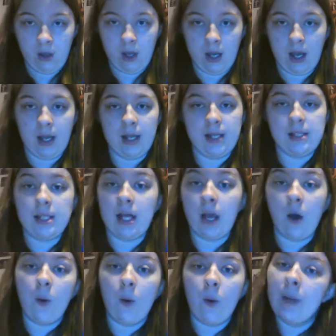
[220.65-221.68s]
I guess I
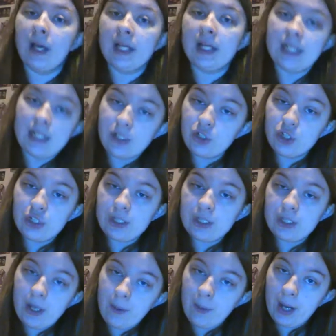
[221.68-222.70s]
don't pay
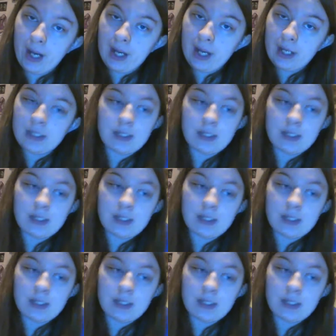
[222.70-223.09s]
attention, do I?